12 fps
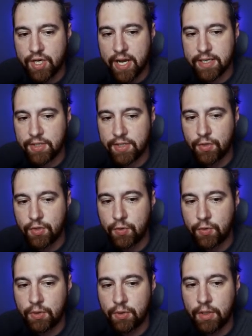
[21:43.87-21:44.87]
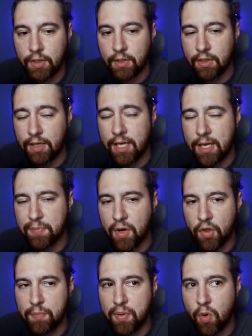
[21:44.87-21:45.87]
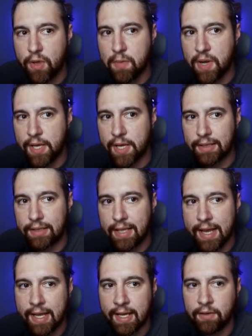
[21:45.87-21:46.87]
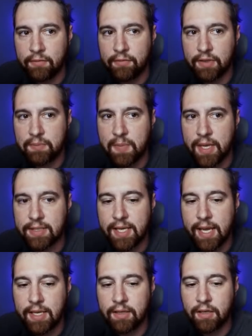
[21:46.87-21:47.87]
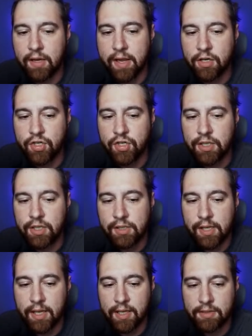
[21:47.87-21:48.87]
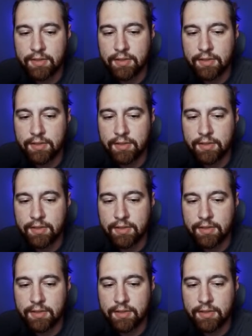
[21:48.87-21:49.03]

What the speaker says: to keep all the Pokemon alive and maintain their energy and